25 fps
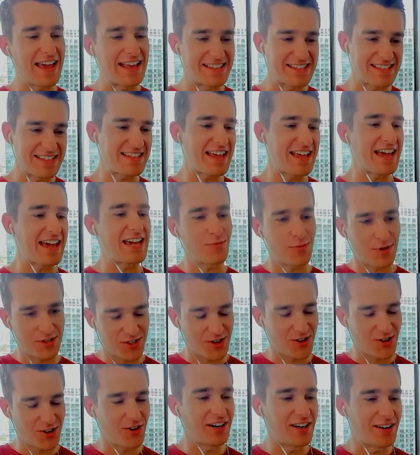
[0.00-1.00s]
insane
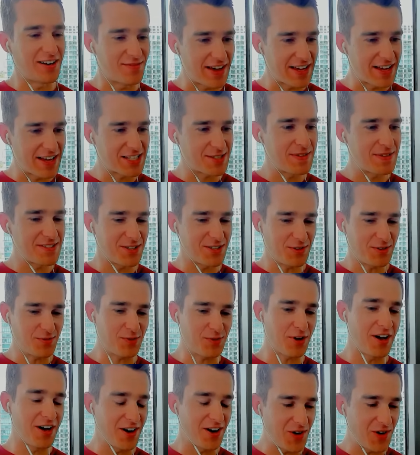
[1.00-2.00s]
return on investments
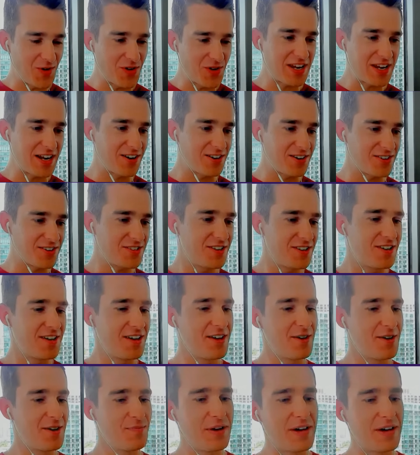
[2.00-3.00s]
over a hundred years.
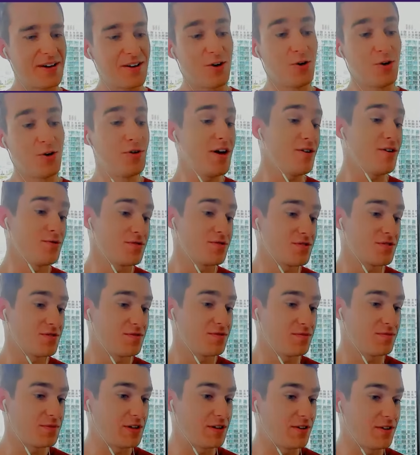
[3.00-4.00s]
But who knows?
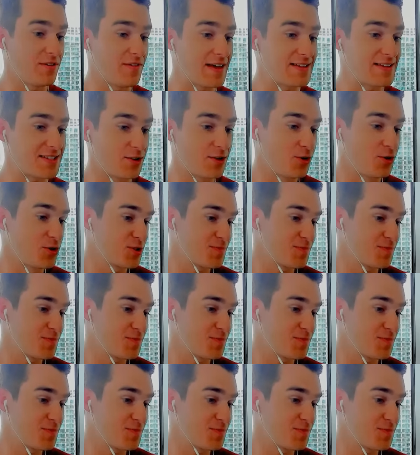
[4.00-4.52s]
You know, that's the whole